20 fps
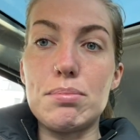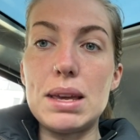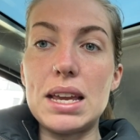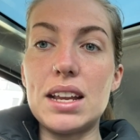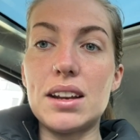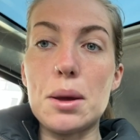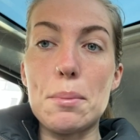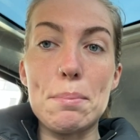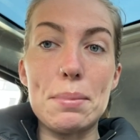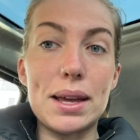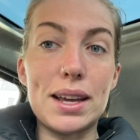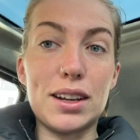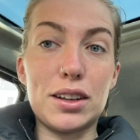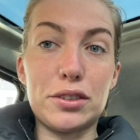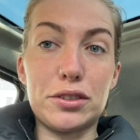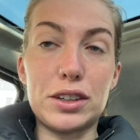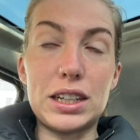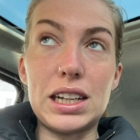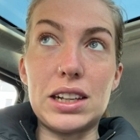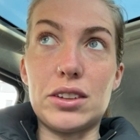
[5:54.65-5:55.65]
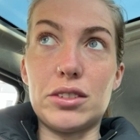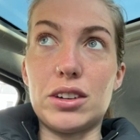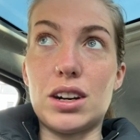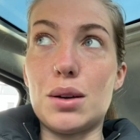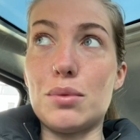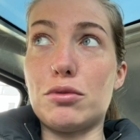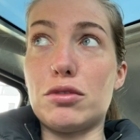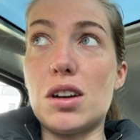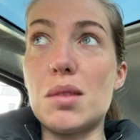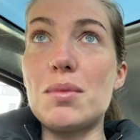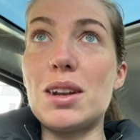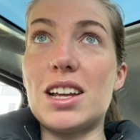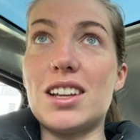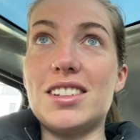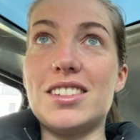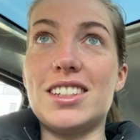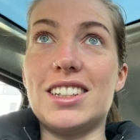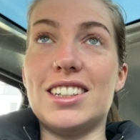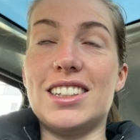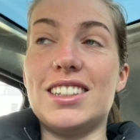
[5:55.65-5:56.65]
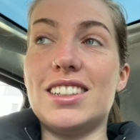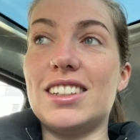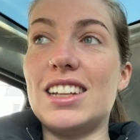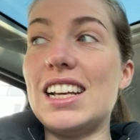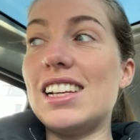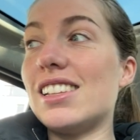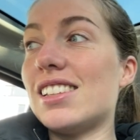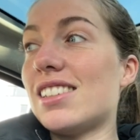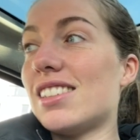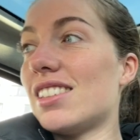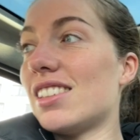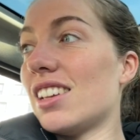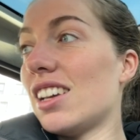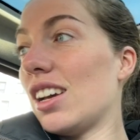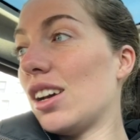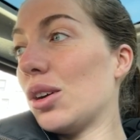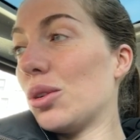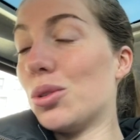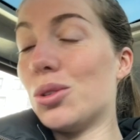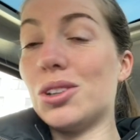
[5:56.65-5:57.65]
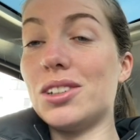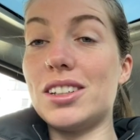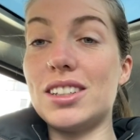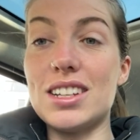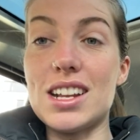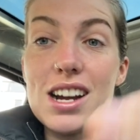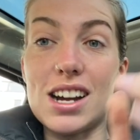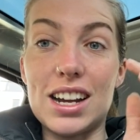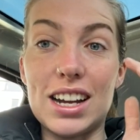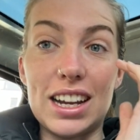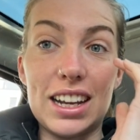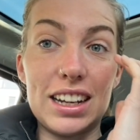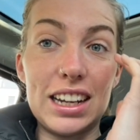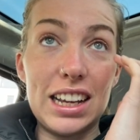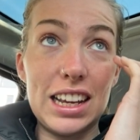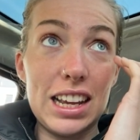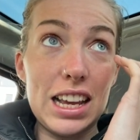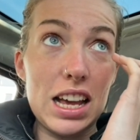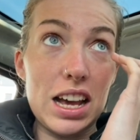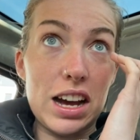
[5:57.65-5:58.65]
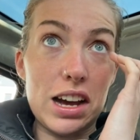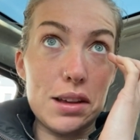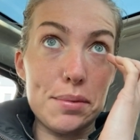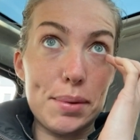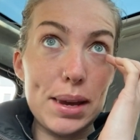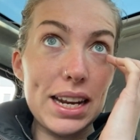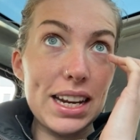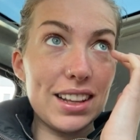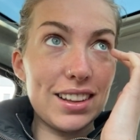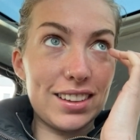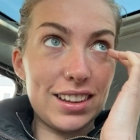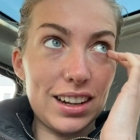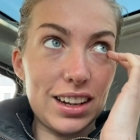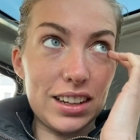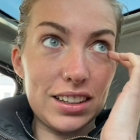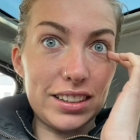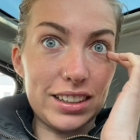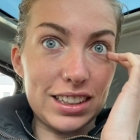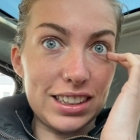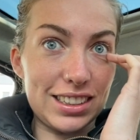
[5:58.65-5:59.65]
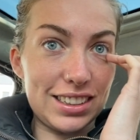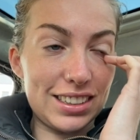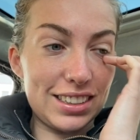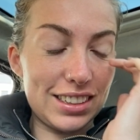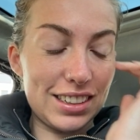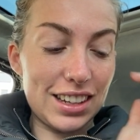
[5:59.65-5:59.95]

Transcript: been and picked Fraser up from London. It's quarter nine. I've been into London.